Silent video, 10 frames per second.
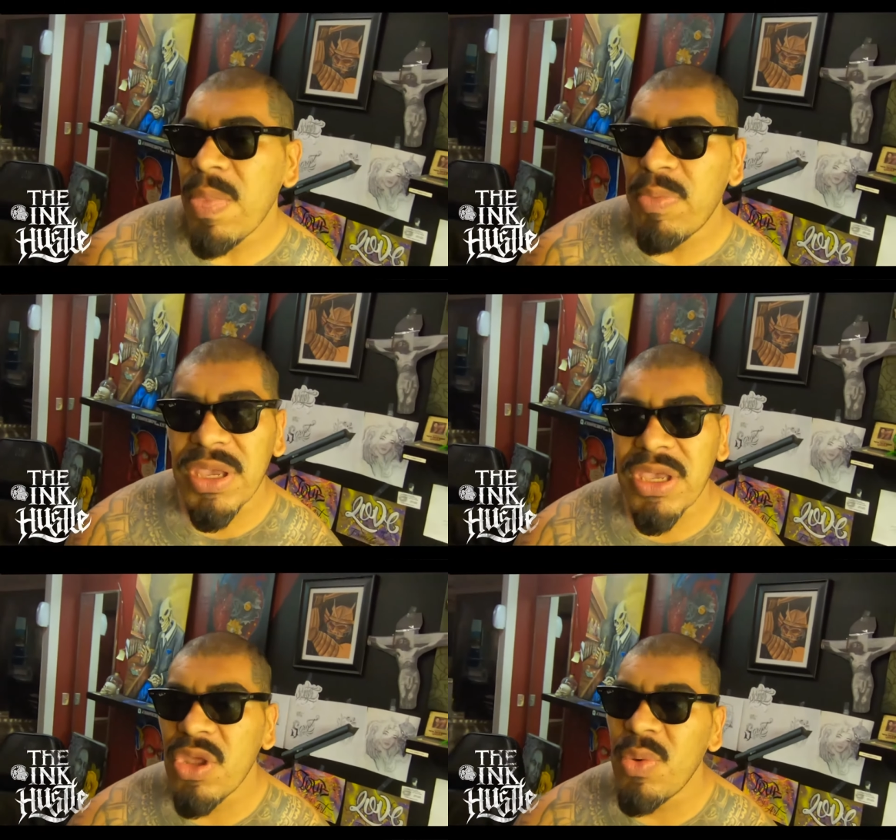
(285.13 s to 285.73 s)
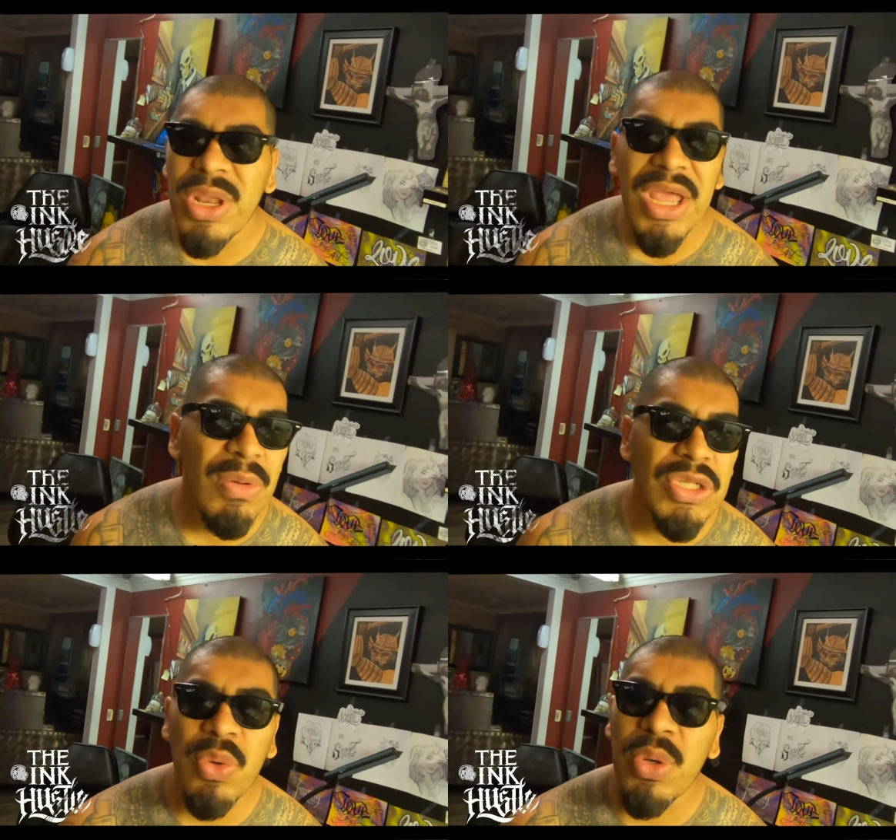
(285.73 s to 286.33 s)
But you know what? I
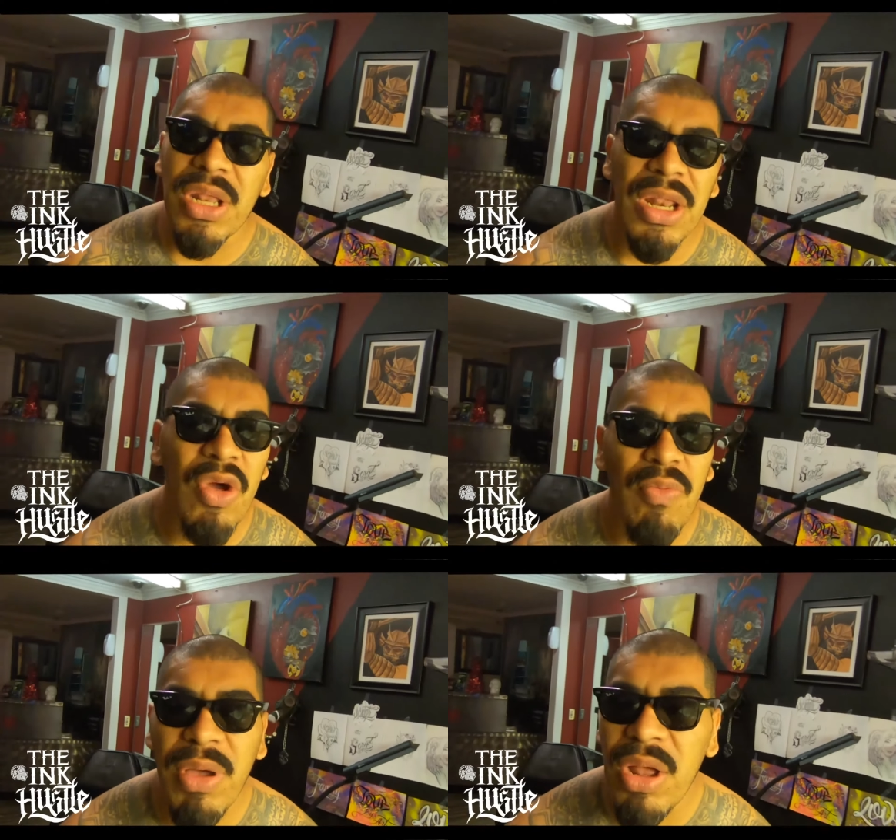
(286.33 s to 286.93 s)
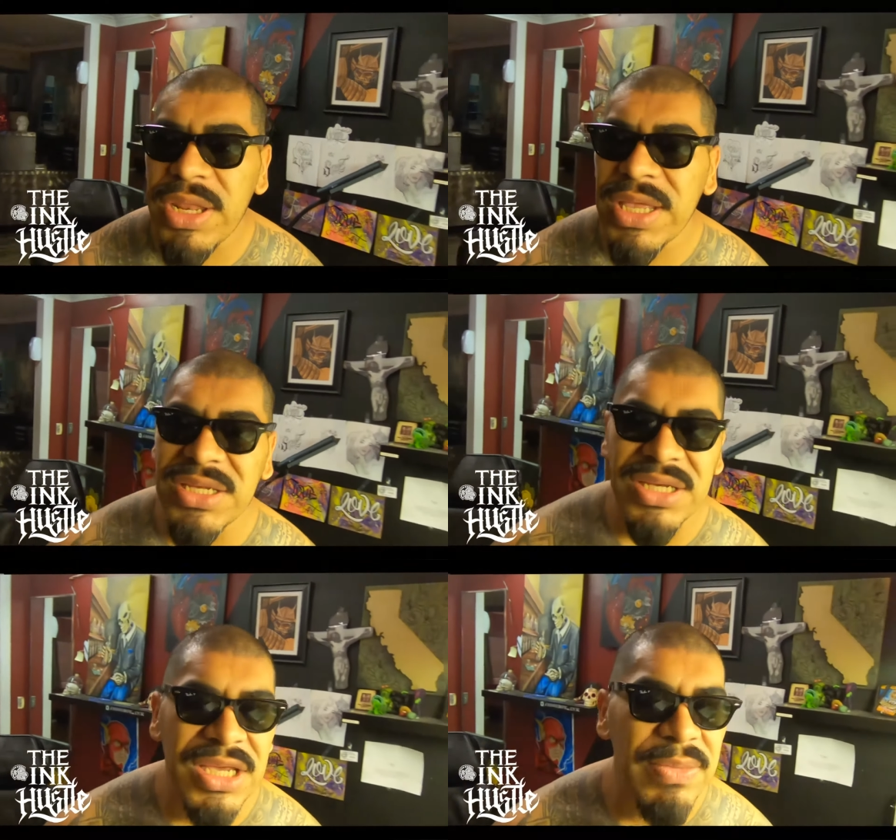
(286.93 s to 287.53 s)
was doing it low, balling it
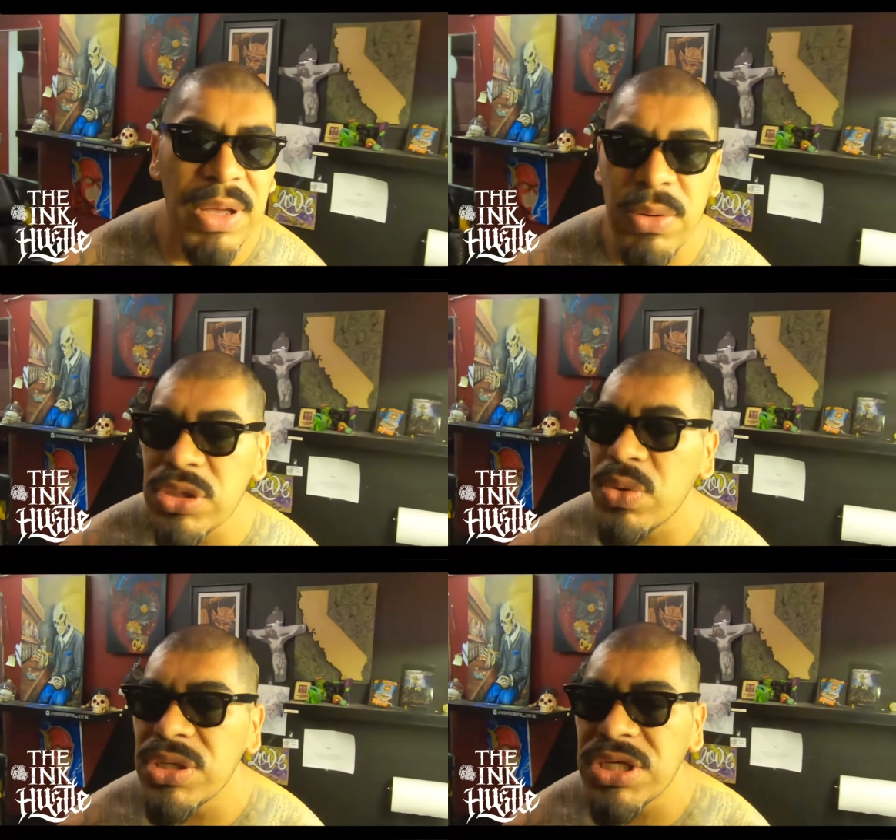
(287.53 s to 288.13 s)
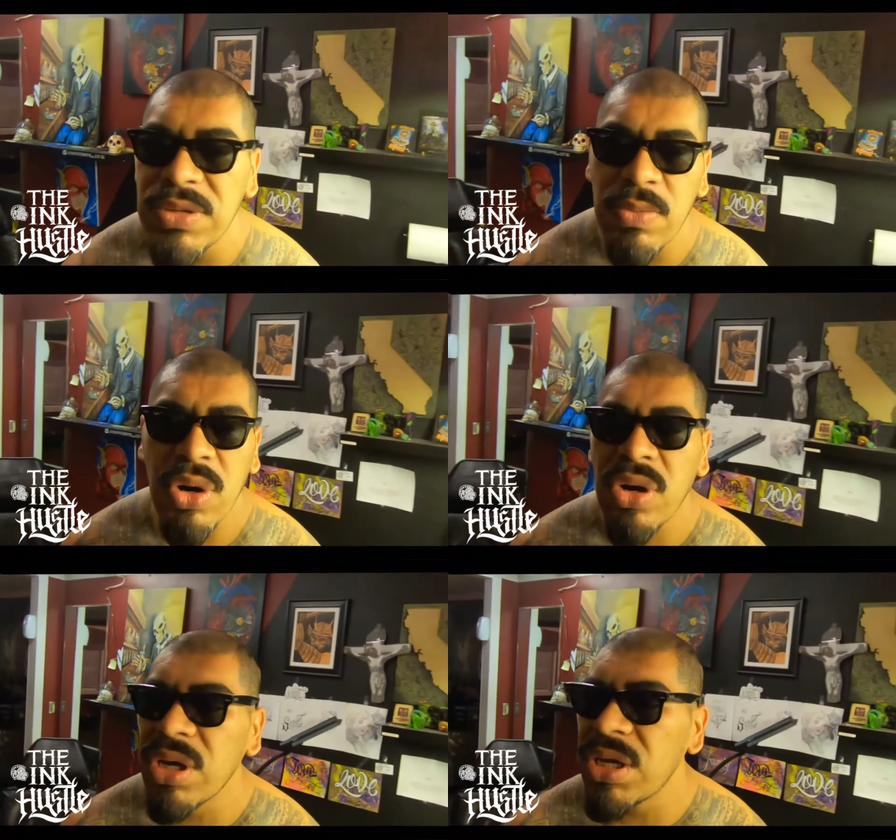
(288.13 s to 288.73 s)
cheap. I was doing cheap
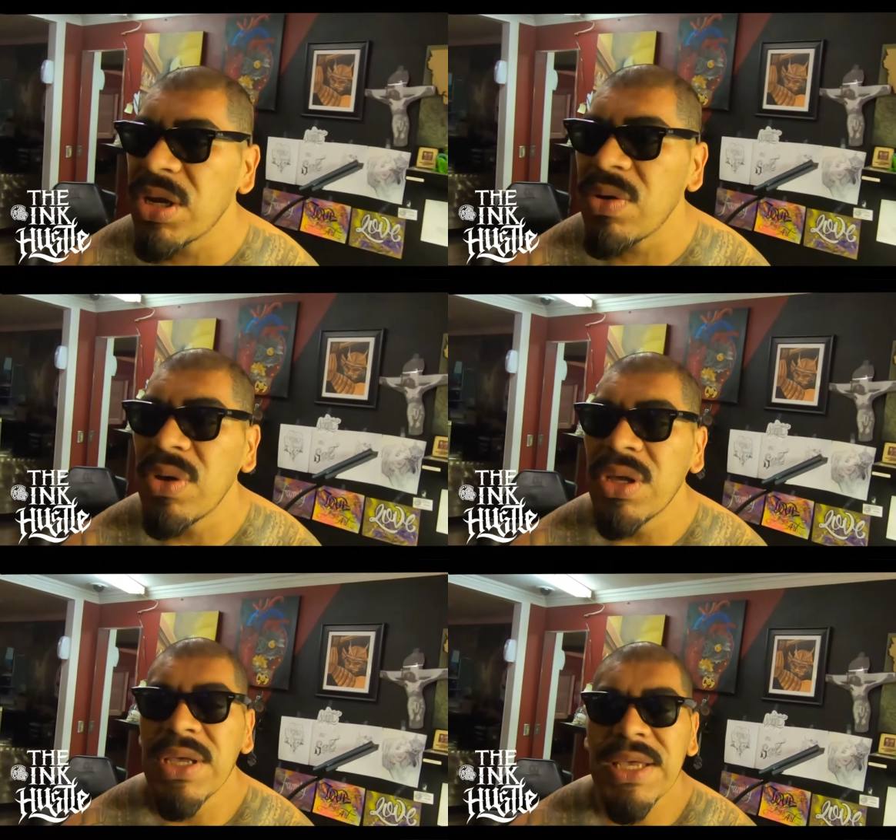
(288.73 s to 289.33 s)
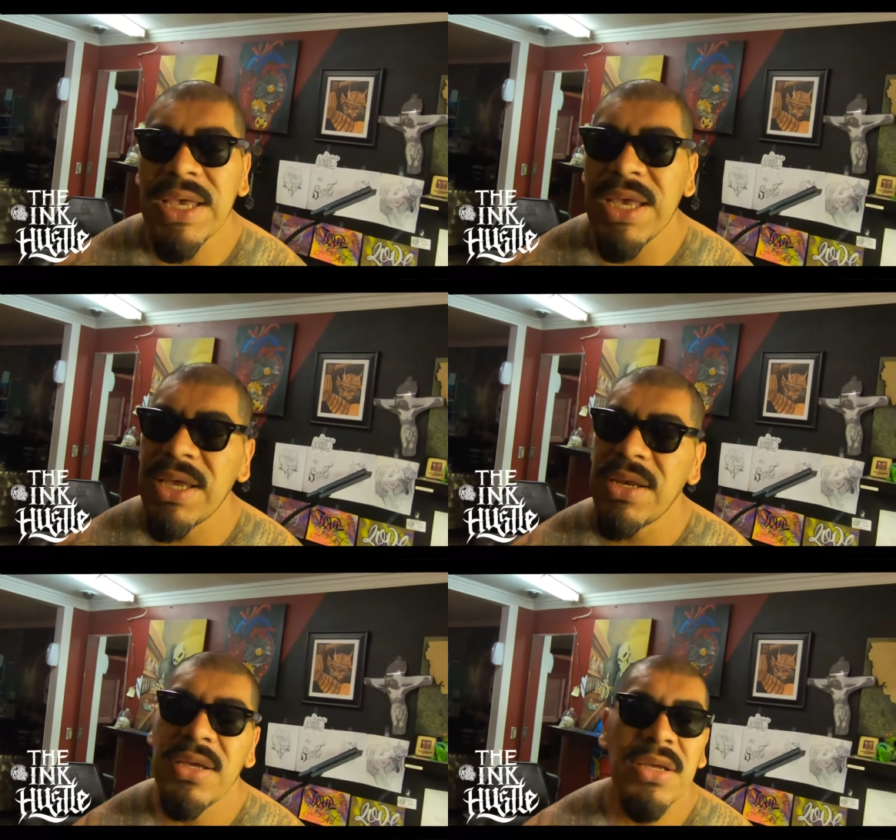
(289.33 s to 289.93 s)
work, you know. And